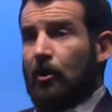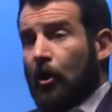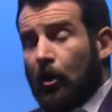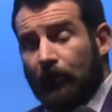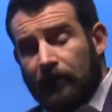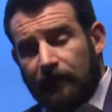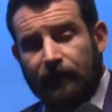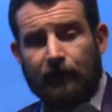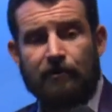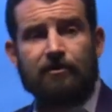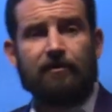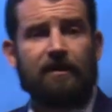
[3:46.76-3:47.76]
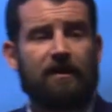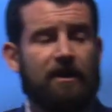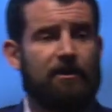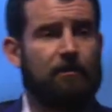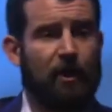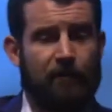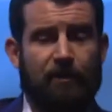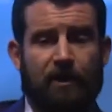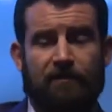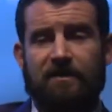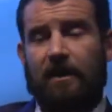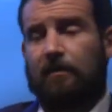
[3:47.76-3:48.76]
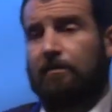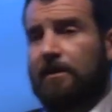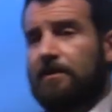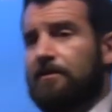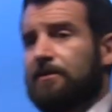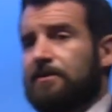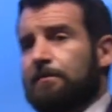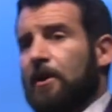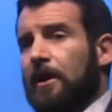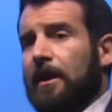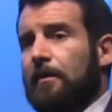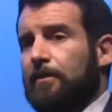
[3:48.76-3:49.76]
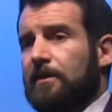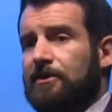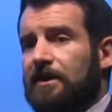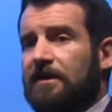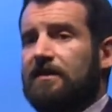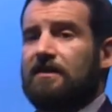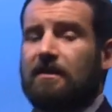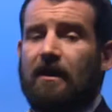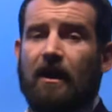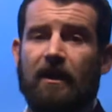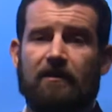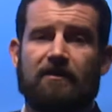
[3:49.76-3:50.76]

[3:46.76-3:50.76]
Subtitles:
or in the future, indeed, you might be upset because your smart Apple sheets aren't